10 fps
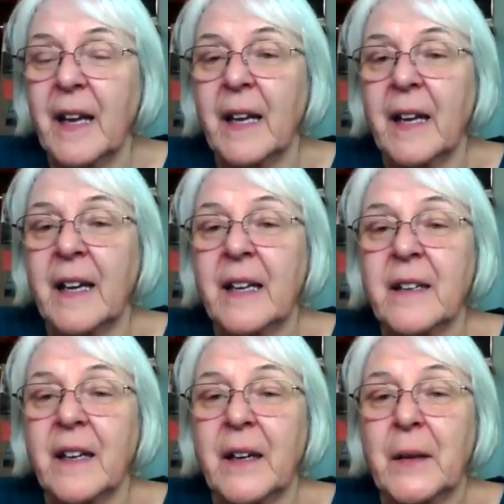
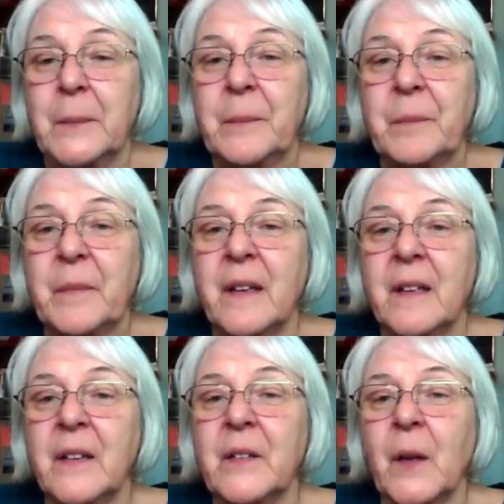And um,
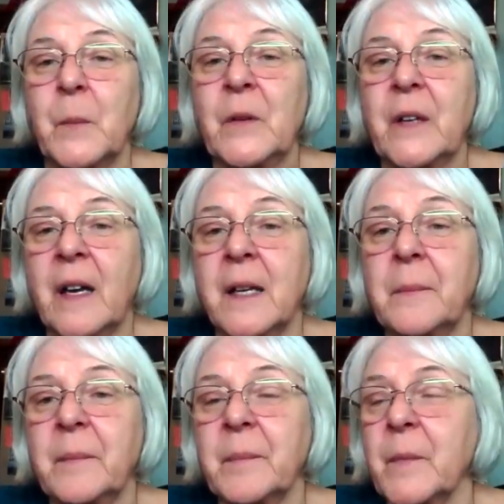in the summertime,